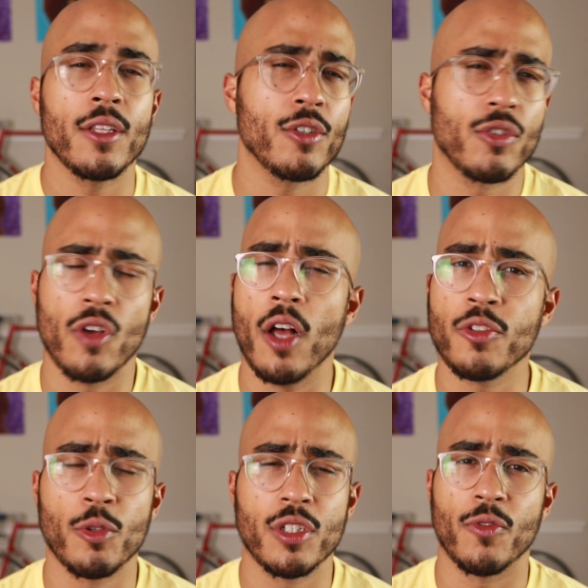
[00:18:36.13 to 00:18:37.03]
There's all
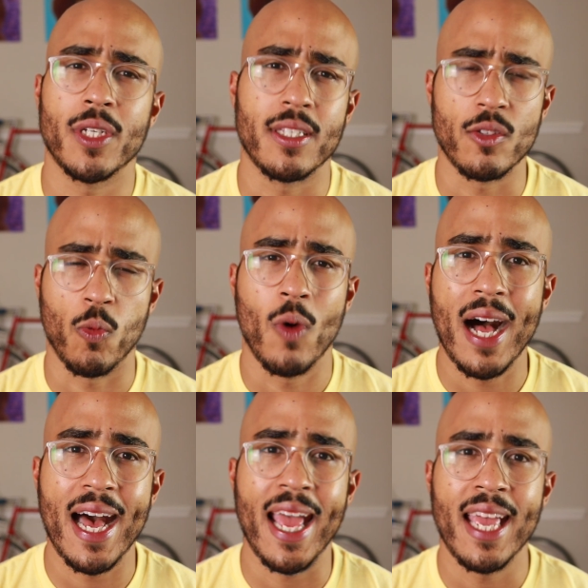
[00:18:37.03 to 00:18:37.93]
sorts of reasons
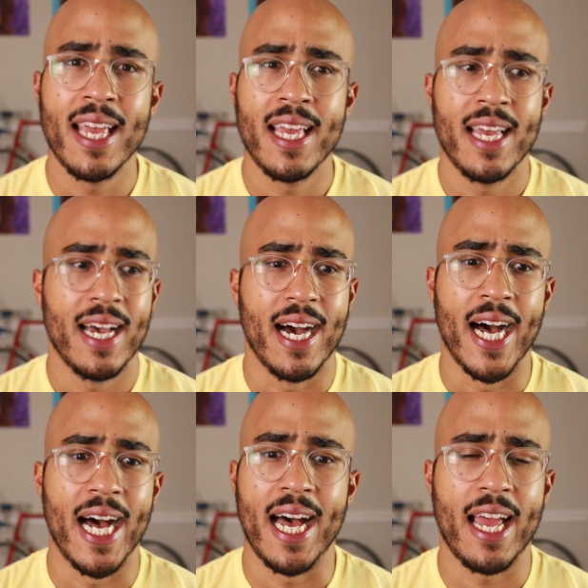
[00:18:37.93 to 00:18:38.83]
why
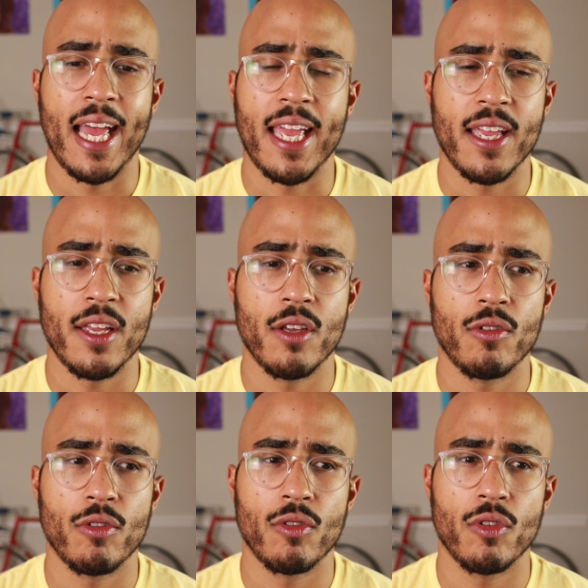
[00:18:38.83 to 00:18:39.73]

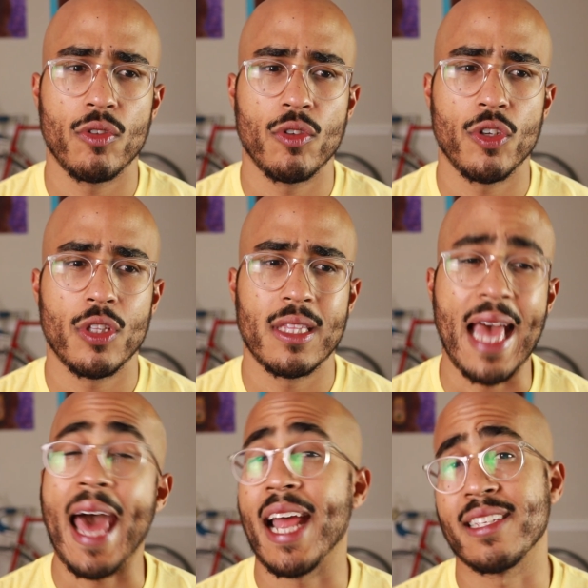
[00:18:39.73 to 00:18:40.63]

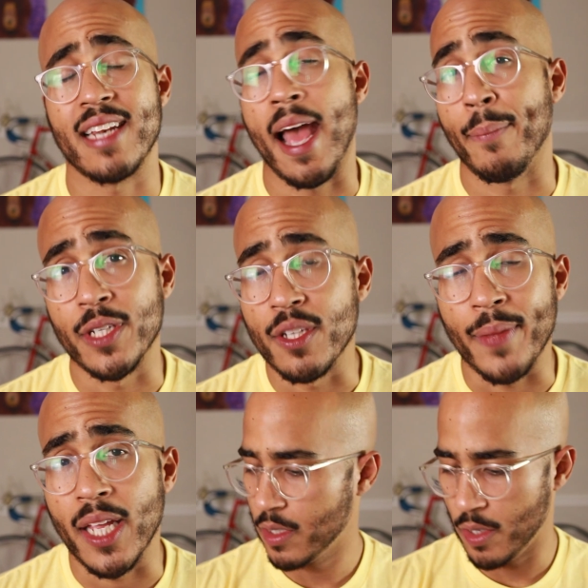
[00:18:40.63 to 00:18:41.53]
that hasn't happened to
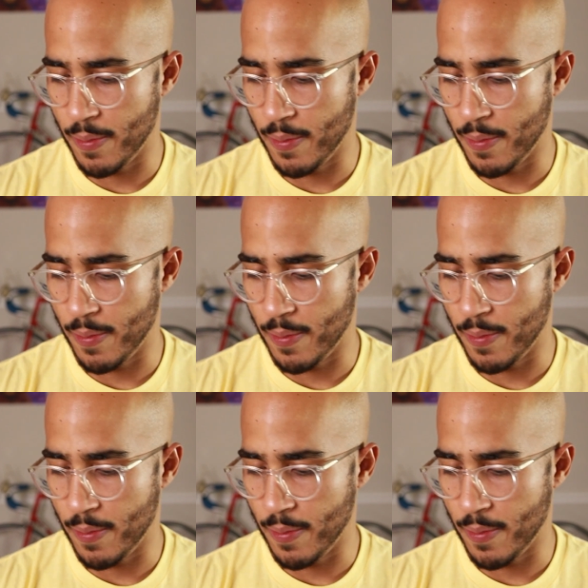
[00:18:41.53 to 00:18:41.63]
me.